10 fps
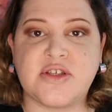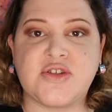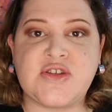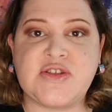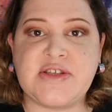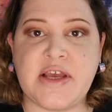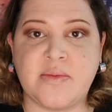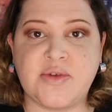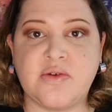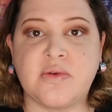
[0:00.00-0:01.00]
with the
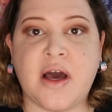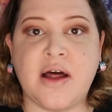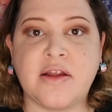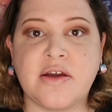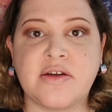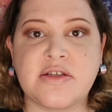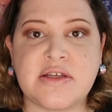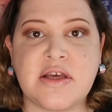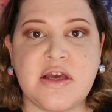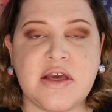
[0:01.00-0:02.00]
same two
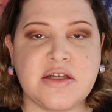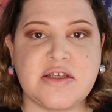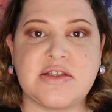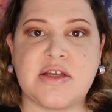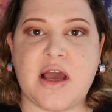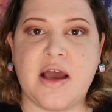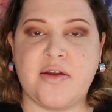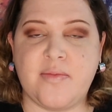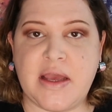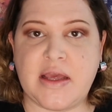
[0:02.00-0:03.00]
colors just to
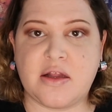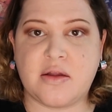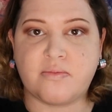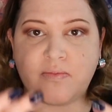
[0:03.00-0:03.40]
kind of make it,